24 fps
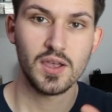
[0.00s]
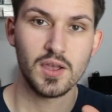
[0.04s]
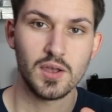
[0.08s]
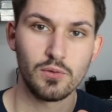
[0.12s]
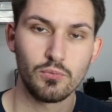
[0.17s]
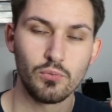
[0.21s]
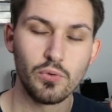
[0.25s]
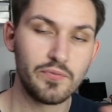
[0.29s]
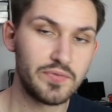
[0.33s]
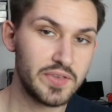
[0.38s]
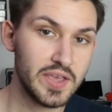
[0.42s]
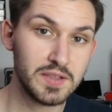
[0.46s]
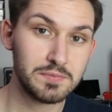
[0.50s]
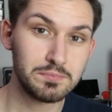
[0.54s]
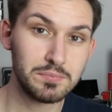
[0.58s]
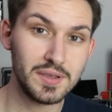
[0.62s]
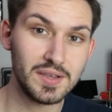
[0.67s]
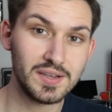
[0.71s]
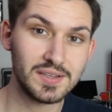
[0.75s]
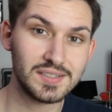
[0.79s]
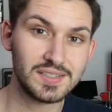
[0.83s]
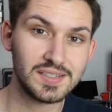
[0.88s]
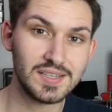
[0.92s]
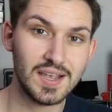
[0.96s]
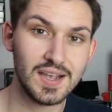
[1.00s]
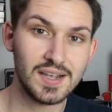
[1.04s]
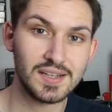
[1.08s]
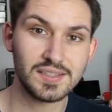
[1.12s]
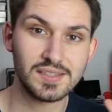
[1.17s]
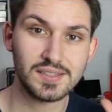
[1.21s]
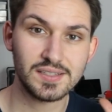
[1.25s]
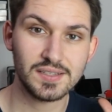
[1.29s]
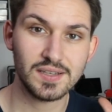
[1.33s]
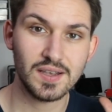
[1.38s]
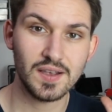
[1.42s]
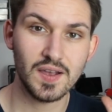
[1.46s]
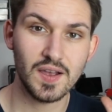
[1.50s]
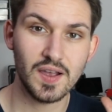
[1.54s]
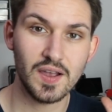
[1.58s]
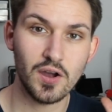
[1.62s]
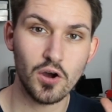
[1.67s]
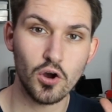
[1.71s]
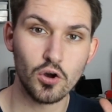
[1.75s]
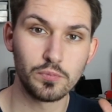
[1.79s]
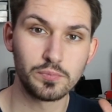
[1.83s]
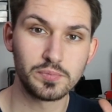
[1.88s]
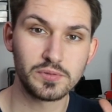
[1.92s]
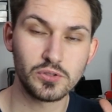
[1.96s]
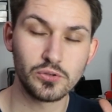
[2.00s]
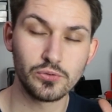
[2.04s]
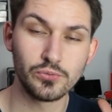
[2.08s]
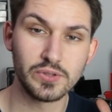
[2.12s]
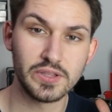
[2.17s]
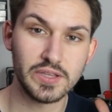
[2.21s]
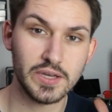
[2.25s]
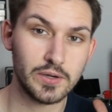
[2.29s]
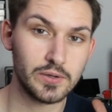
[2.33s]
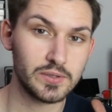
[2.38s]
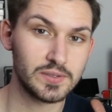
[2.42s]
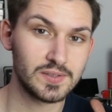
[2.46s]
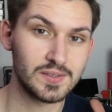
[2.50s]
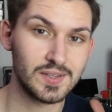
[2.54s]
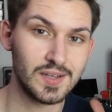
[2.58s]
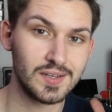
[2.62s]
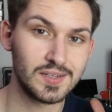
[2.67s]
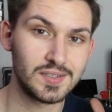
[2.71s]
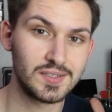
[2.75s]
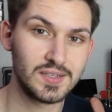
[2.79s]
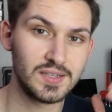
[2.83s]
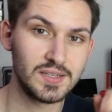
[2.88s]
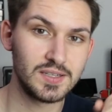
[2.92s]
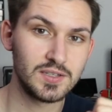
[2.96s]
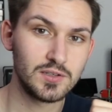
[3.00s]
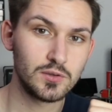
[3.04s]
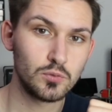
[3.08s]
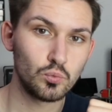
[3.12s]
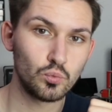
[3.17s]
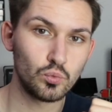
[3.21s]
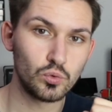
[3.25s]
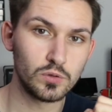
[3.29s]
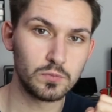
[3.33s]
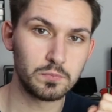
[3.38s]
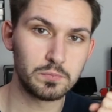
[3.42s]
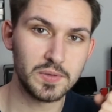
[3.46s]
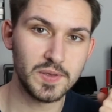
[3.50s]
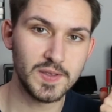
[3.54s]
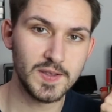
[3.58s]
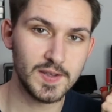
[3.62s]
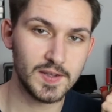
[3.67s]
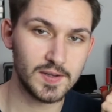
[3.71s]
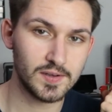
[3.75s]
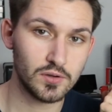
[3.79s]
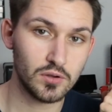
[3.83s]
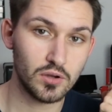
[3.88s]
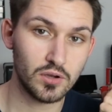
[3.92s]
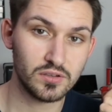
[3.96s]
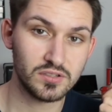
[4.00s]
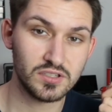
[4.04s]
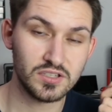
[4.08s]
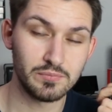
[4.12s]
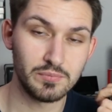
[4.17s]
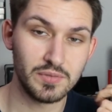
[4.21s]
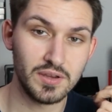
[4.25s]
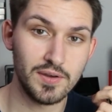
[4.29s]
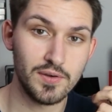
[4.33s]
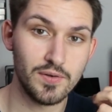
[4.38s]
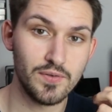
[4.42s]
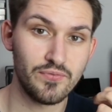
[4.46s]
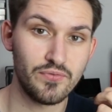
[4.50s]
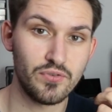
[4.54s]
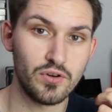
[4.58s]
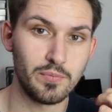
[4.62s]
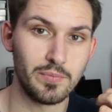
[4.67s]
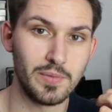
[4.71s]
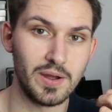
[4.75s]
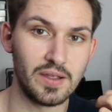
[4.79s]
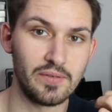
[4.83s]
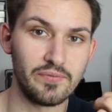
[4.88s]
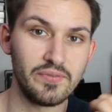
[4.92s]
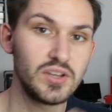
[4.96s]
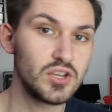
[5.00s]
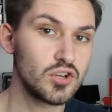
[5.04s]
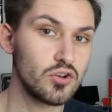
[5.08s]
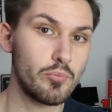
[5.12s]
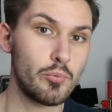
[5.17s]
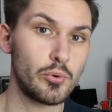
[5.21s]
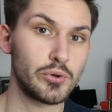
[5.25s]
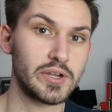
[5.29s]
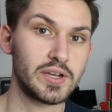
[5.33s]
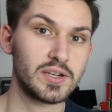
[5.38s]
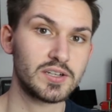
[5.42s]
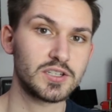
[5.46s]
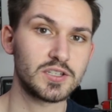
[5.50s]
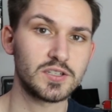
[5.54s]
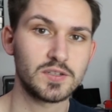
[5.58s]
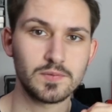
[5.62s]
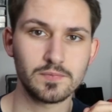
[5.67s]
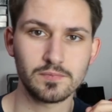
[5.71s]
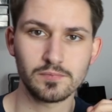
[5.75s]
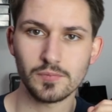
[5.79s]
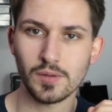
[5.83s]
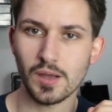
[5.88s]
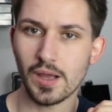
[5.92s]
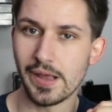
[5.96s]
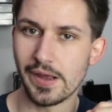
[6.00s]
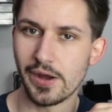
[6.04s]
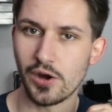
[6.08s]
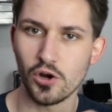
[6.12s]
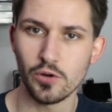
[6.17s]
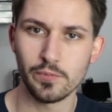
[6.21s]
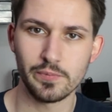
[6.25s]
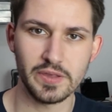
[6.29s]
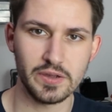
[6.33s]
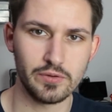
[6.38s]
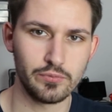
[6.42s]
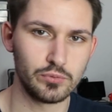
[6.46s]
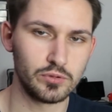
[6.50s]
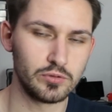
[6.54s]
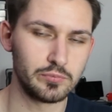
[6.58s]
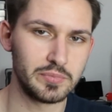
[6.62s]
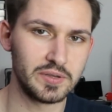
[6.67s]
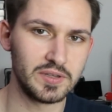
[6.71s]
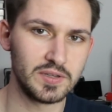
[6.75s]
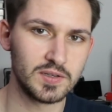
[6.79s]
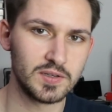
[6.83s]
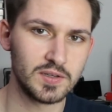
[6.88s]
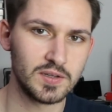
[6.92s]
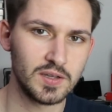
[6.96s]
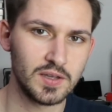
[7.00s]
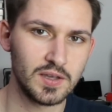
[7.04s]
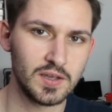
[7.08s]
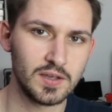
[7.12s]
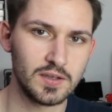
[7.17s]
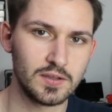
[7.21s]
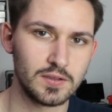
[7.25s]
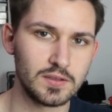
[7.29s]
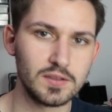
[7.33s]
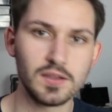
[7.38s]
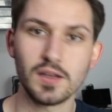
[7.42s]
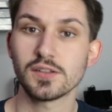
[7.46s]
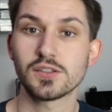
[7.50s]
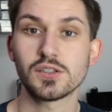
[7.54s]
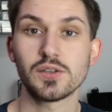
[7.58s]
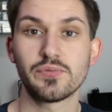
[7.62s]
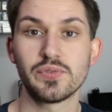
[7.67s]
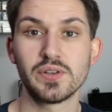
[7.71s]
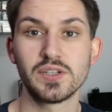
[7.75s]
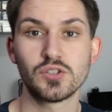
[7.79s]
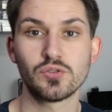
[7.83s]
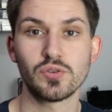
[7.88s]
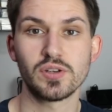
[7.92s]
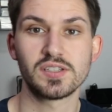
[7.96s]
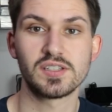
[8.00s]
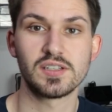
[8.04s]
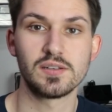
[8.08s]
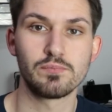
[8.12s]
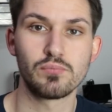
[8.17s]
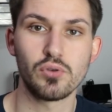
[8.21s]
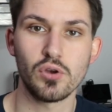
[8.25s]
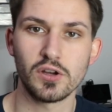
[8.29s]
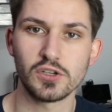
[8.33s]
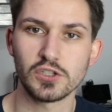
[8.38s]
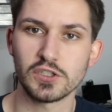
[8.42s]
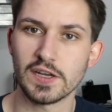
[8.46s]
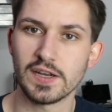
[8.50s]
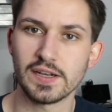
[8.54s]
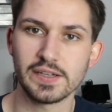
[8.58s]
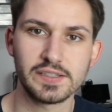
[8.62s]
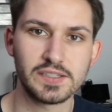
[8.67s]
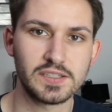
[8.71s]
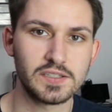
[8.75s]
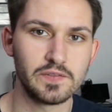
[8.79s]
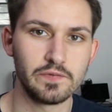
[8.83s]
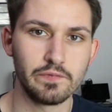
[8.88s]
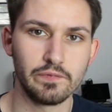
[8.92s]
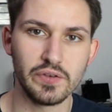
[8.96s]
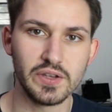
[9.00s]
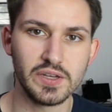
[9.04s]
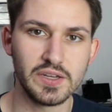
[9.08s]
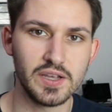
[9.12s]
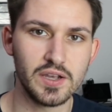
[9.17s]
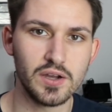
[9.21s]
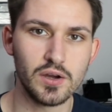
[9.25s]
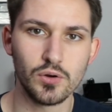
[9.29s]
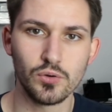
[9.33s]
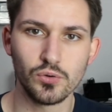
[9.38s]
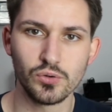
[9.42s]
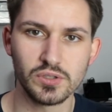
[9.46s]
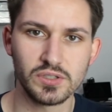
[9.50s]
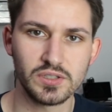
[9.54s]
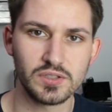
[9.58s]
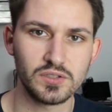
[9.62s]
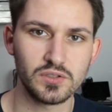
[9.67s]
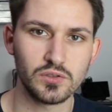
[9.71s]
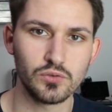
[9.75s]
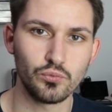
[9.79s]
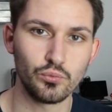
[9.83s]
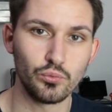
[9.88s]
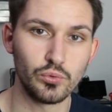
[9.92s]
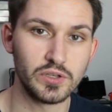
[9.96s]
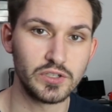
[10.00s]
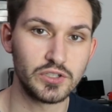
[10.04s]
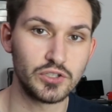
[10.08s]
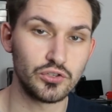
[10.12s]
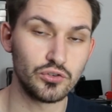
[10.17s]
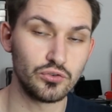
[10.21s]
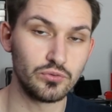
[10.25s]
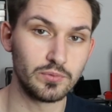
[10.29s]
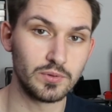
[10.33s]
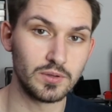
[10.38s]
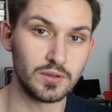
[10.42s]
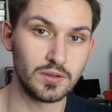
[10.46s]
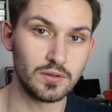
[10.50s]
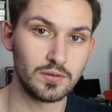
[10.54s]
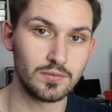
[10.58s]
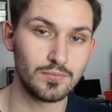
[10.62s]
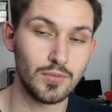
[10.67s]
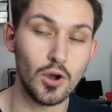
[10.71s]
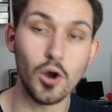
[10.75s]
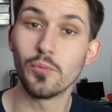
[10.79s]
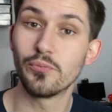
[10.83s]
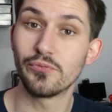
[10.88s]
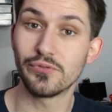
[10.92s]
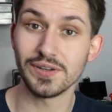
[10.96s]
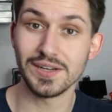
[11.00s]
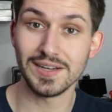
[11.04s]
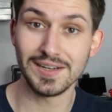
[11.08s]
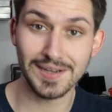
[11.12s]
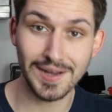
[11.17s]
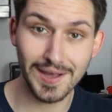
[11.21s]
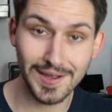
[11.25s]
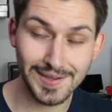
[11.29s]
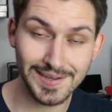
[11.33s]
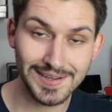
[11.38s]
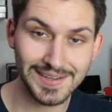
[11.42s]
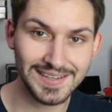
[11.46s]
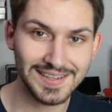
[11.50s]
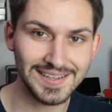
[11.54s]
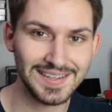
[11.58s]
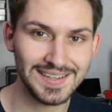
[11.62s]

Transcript: With that being said, I hope 2019 will be an awesome year for my video production. I hope there will be lots of interesting projects, videos, which you will hopefully like.